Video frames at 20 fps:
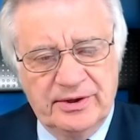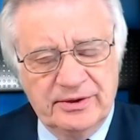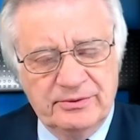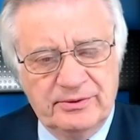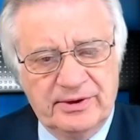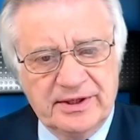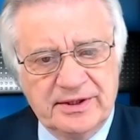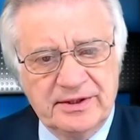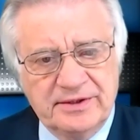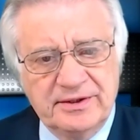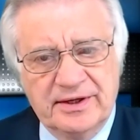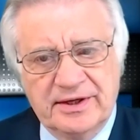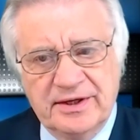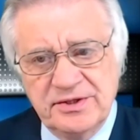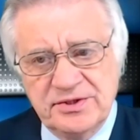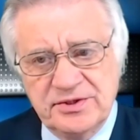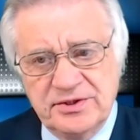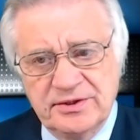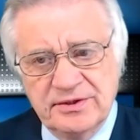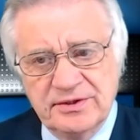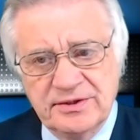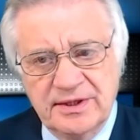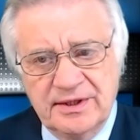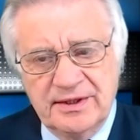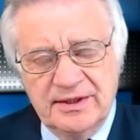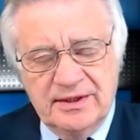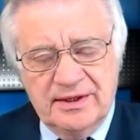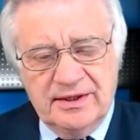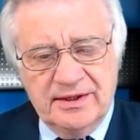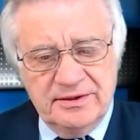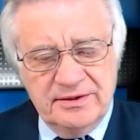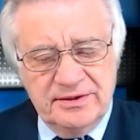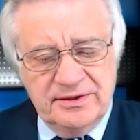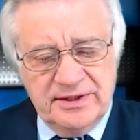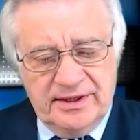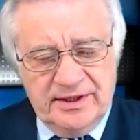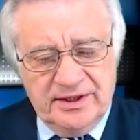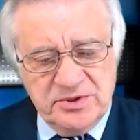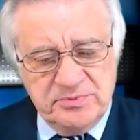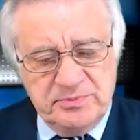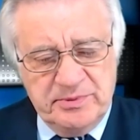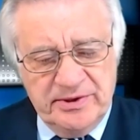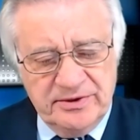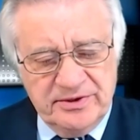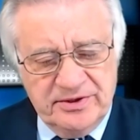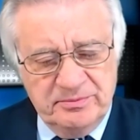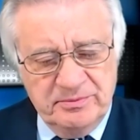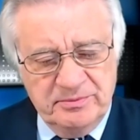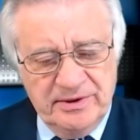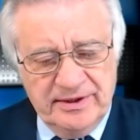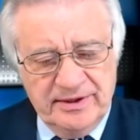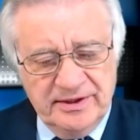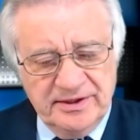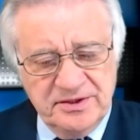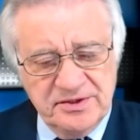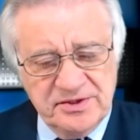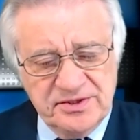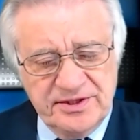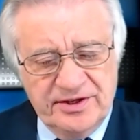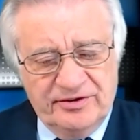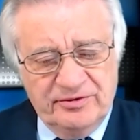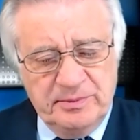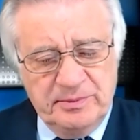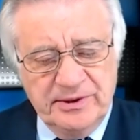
a recognised and expert company like yourself,